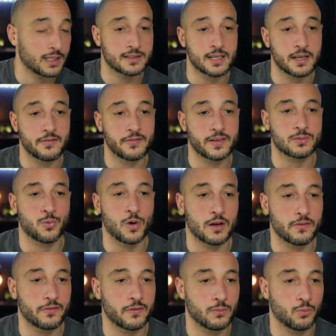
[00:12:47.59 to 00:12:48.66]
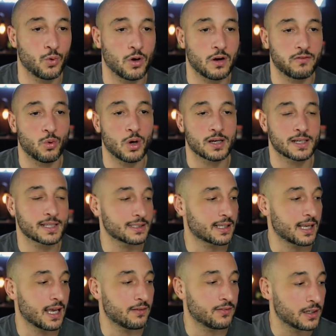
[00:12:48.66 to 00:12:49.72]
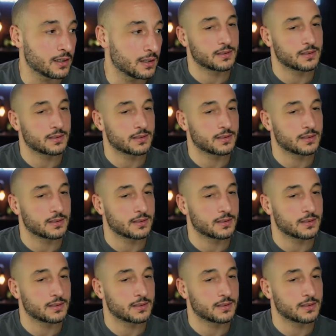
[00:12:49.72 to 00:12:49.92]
see if it's worth working together.